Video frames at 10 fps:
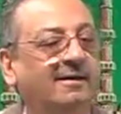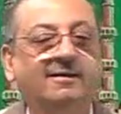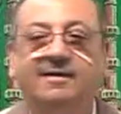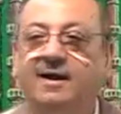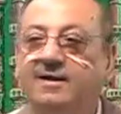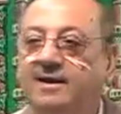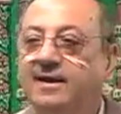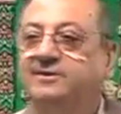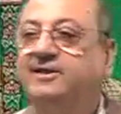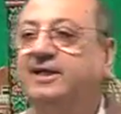Kana
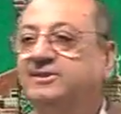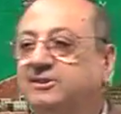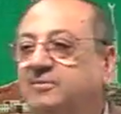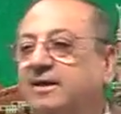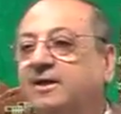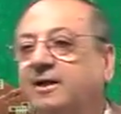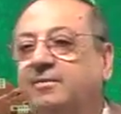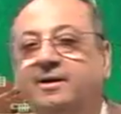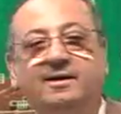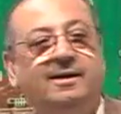has a ism and
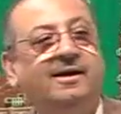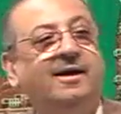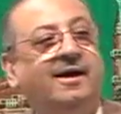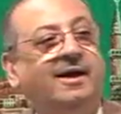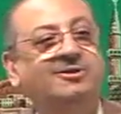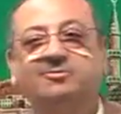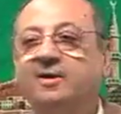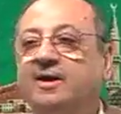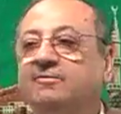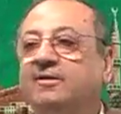khabar.
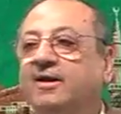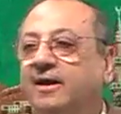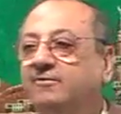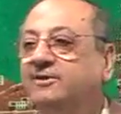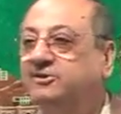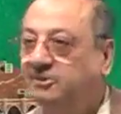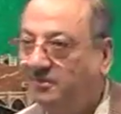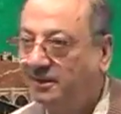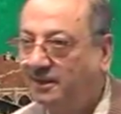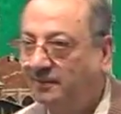Asbaha will have ism
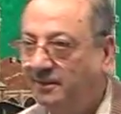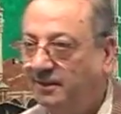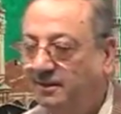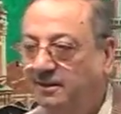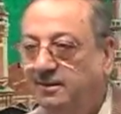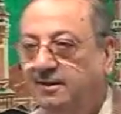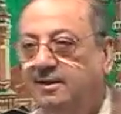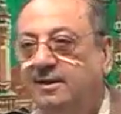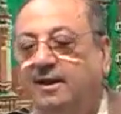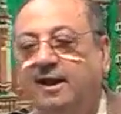and khabar.
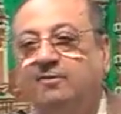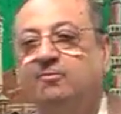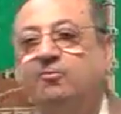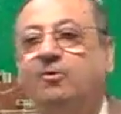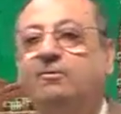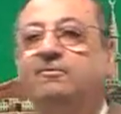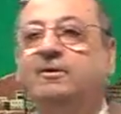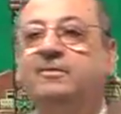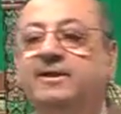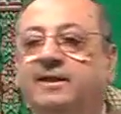And what will
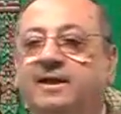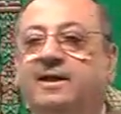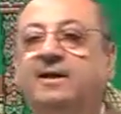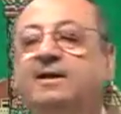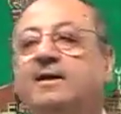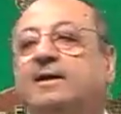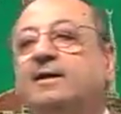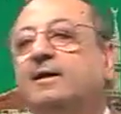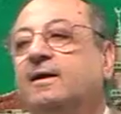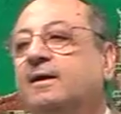be the
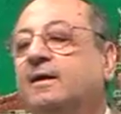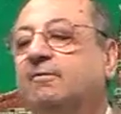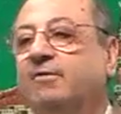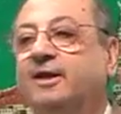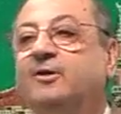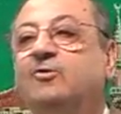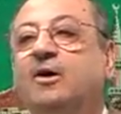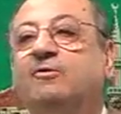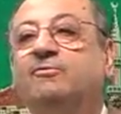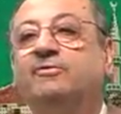value
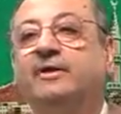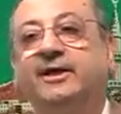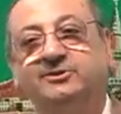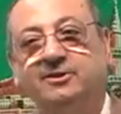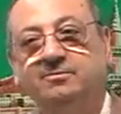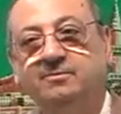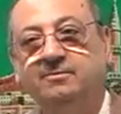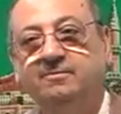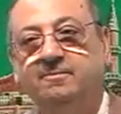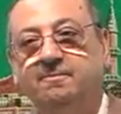of ism?
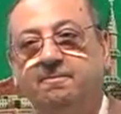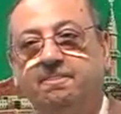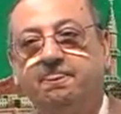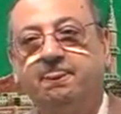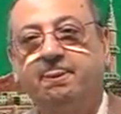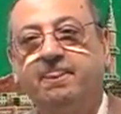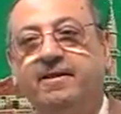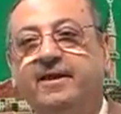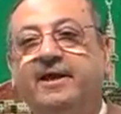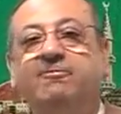
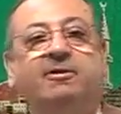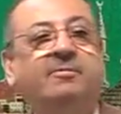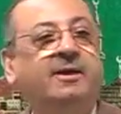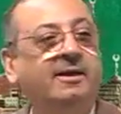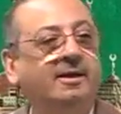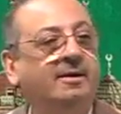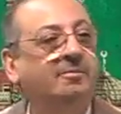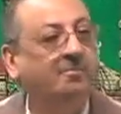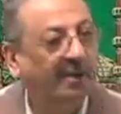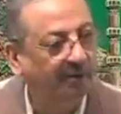It will be
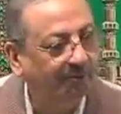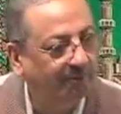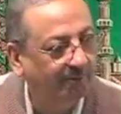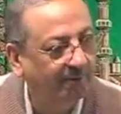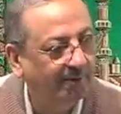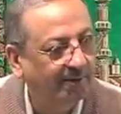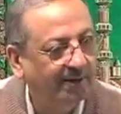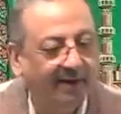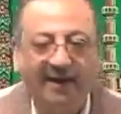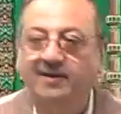marfu.
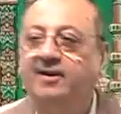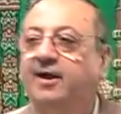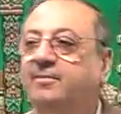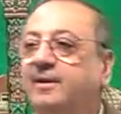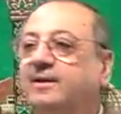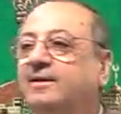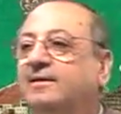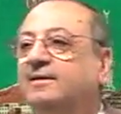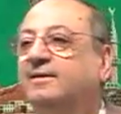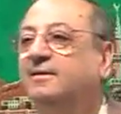And khabar,
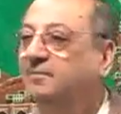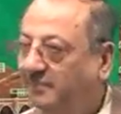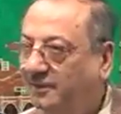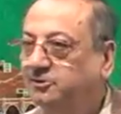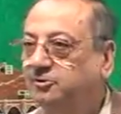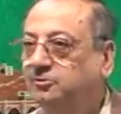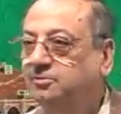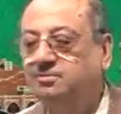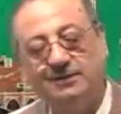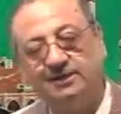mansub.
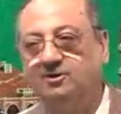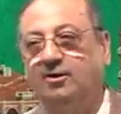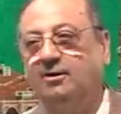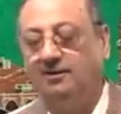That's all.